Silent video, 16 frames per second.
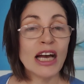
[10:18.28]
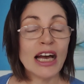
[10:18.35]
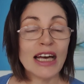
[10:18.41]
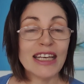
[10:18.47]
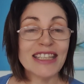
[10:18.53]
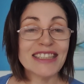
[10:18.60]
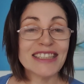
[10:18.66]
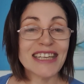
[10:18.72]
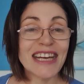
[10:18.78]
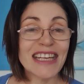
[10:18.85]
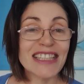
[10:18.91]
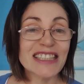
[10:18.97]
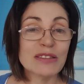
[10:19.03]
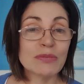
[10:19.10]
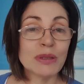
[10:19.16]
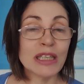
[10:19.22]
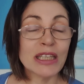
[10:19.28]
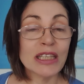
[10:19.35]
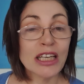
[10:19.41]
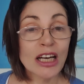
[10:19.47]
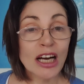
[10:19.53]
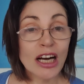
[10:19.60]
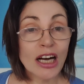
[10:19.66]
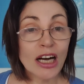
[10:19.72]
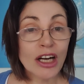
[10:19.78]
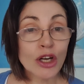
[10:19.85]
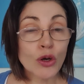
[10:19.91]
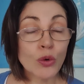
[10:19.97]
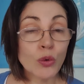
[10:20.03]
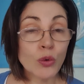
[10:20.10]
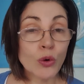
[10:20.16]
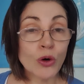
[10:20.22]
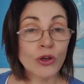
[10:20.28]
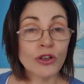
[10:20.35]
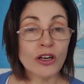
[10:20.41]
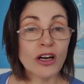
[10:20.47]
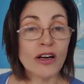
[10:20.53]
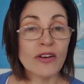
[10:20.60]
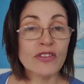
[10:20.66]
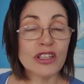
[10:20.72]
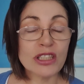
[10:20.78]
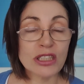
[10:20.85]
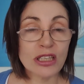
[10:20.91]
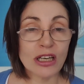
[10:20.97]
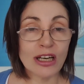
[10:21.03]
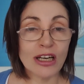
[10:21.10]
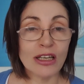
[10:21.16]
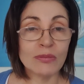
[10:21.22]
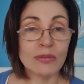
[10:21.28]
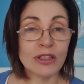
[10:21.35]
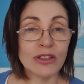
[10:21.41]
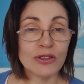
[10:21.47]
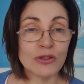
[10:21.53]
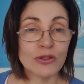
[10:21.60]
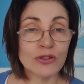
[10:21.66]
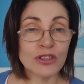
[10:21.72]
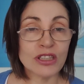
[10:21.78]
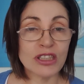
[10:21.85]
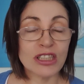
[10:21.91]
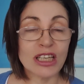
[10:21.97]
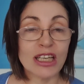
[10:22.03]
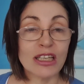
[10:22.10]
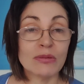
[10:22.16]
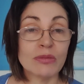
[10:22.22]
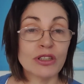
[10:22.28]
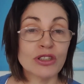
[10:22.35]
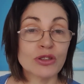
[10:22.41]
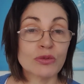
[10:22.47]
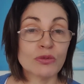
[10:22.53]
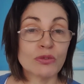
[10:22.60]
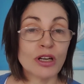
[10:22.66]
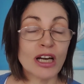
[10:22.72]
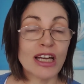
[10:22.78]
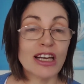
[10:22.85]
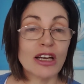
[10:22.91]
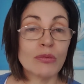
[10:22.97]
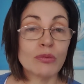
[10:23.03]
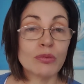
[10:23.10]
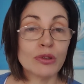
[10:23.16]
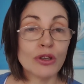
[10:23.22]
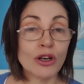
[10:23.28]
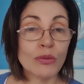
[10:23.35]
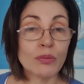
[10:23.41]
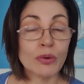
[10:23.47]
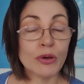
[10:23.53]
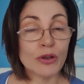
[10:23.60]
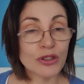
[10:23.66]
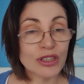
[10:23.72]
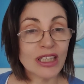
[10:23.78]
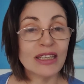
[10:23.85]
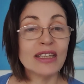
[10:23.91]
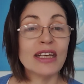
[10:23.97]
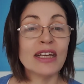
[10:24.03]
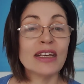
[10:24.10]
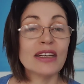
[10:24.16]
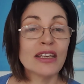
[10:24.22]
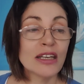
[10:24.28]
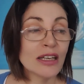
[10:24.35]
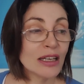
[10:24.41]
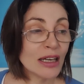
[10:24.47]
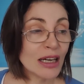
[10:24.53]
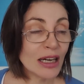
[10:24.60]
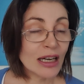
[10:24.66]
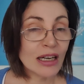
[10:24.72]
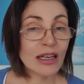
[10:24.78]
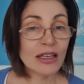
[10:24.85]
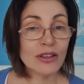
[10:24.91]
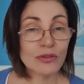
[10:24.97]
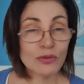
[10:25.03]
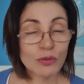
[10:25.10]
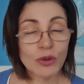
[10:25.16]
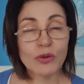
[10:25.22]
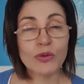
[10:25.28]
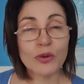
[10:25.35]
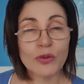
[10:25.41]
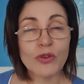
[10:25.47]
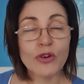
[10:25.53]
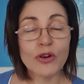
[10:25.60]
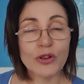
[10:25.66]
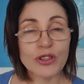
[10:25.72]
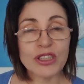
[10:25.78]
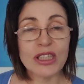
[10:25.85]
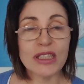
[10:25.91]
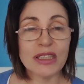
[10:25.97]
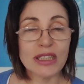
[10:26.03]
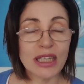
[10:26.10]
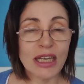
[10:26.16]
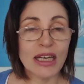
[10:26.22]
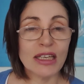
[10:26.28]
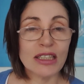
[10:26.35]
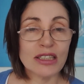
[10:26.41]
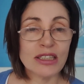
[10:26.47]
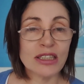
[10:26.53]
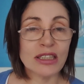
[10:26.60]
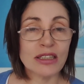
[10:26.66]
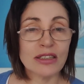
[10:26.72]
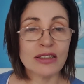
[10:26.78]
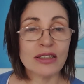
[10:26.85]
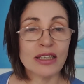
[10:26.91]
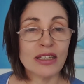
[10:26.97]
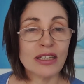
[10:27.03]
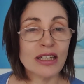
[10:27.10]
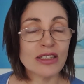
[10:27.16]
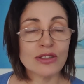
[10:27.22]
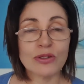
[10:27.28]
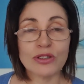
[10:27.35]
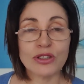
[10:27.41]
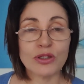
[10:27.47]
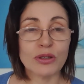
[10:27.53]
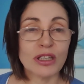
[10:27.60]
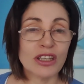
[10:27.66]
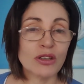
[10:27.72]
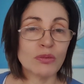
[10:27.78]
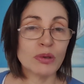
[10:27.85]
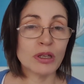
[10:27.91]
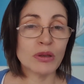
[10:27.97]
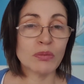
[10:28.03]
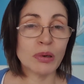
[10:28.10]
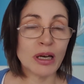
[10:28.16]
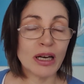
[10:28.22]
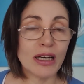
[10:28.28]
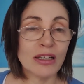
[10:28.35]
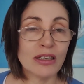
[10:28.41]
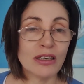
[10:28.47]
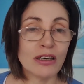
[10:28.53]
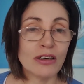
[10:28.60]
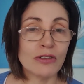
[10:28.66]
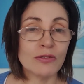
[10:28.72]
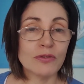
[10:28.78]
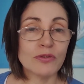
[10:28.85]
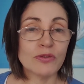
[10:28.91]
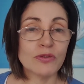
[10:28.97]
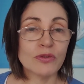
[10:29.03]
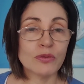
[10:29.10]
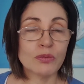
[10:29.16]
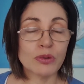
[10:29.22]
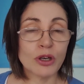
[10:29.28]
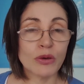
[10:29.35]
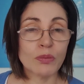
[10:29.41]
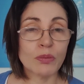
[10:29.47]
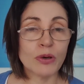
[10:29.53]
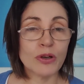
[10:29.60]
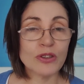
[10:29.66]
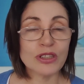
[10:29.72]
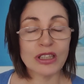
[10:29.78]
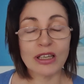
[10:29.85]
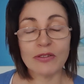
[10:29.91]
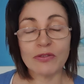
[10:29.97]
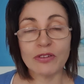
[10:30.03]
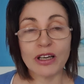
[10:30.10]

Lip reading: and it takes me a quarter of the time it used to take me to write a blog post. And then, well, of course, there's the editing, and that's also another big part of blog post. And